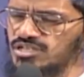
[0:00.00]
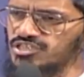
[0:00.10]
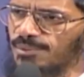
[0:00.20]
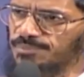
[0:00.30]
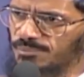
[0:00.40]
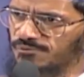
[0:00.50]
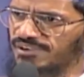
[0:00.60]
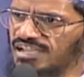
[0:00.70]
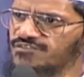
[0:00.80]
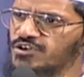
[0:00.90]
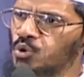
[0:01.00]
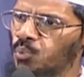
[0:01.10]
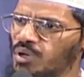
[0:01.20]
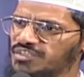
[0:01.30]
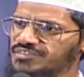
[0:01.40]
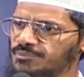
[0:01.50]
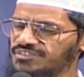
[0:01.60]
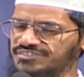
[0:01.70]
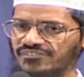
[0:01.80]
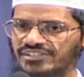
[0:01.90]
chapter number 5, verse number
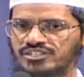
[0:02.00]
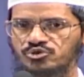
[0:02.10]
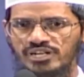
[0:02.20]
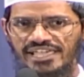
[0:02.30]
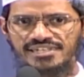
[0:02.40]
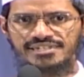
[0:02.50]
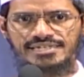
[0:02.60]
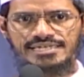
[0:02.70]
7 to 9.